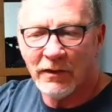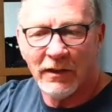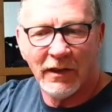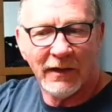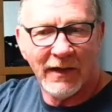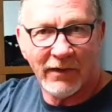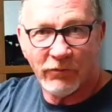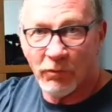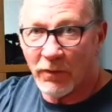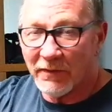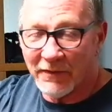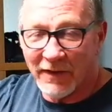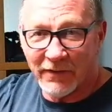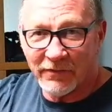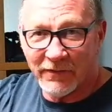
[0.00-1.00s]
And that's one
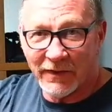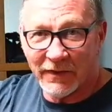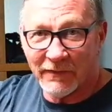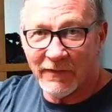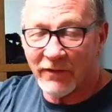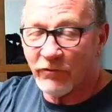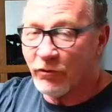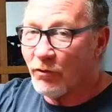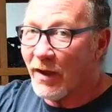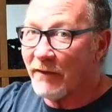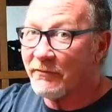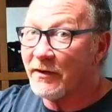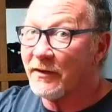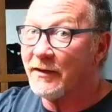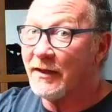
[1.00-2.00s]
less thing that you
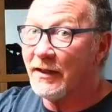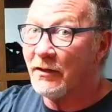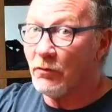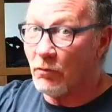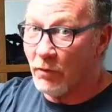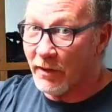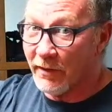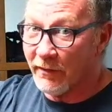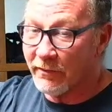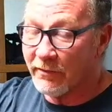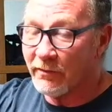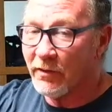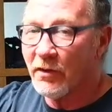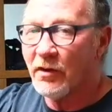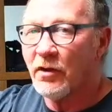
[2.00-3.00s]
have to deal with
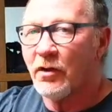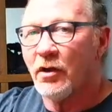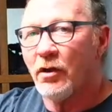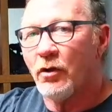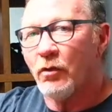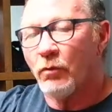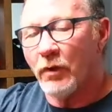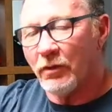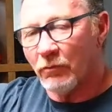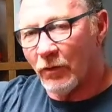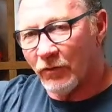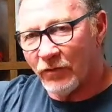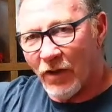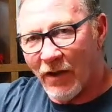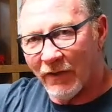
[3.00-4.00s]
when
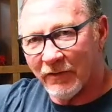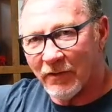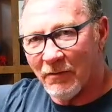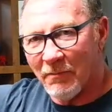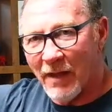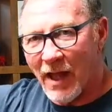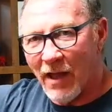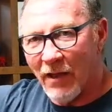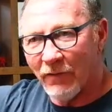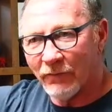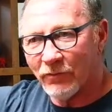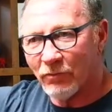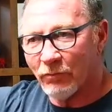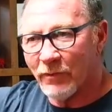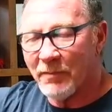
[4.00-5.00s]
we're talking
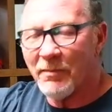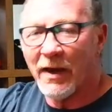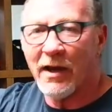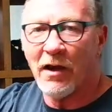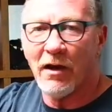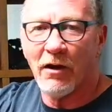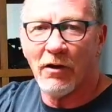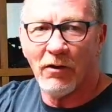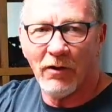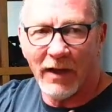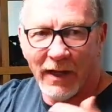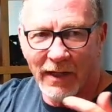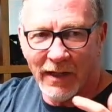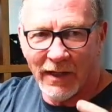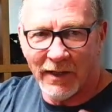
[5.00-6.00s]
about repair
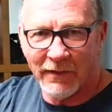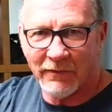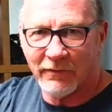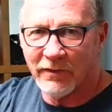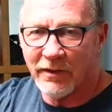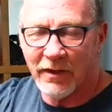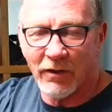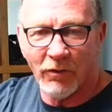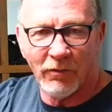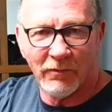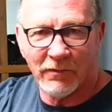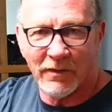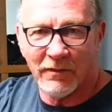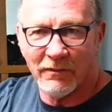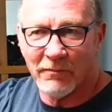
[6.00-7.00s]
and,
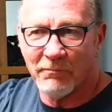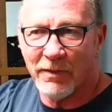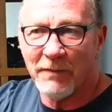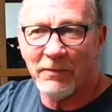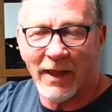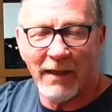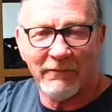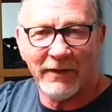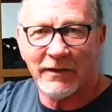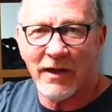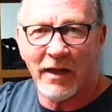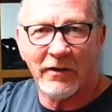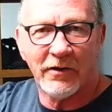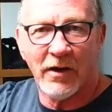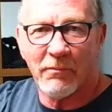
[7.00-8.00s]
people haven't even
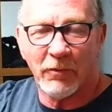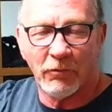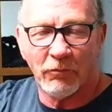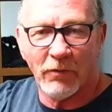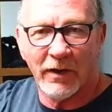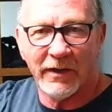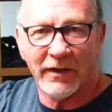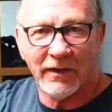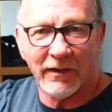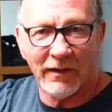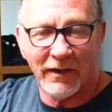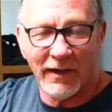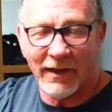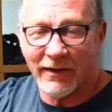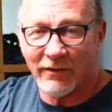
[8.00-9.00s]
got it up and
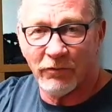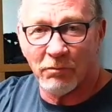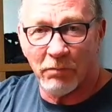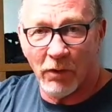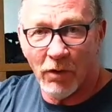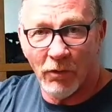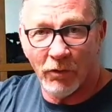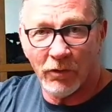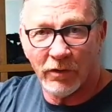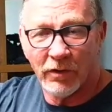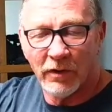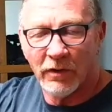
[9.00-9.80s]
running and it's broke.